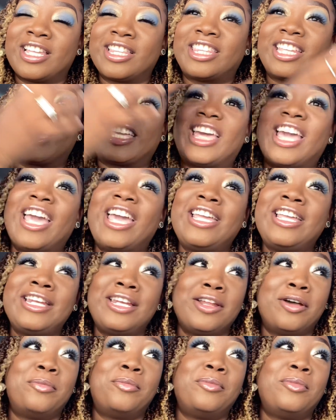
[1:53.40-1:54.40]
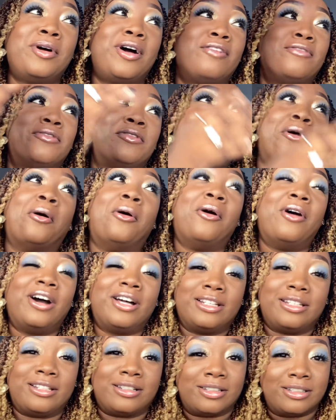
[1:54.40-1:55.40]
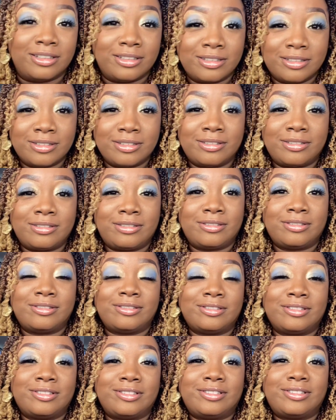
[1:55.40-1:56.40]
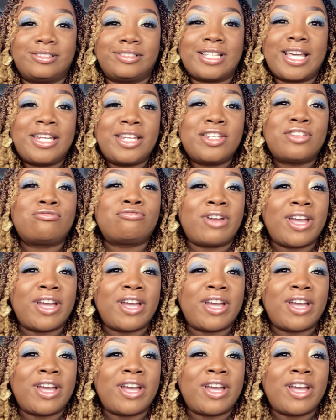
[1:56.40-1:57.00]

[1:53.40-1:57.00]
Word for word: the kingdom of God and His